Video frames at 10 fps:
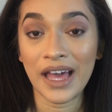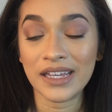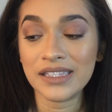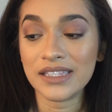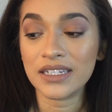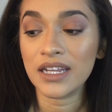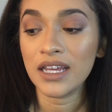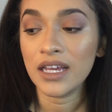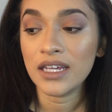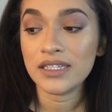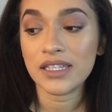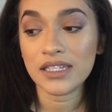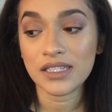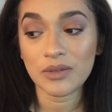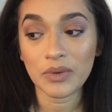lasts. It
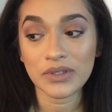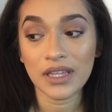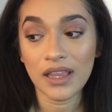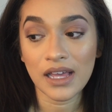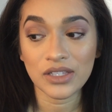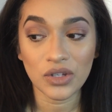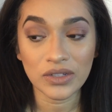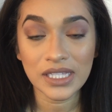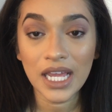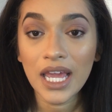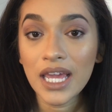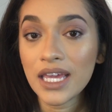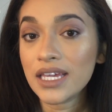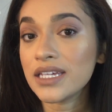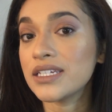says it's supposed to last all day,
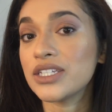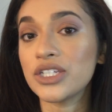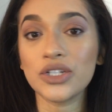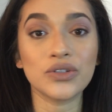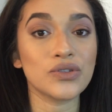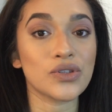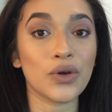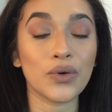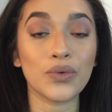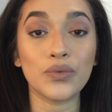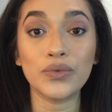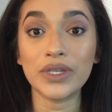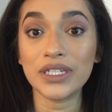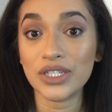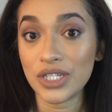you know, so
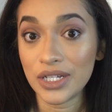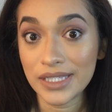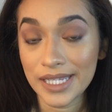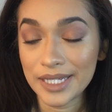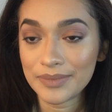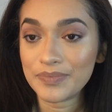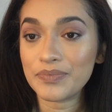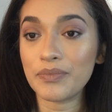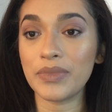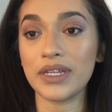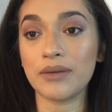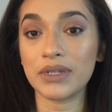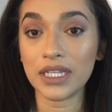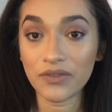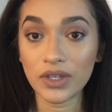we shall see, but I'm
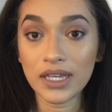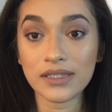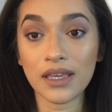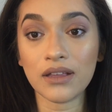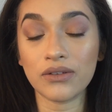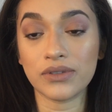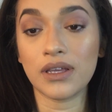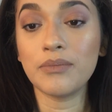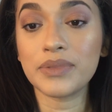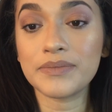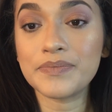gonna give you guys a close-up.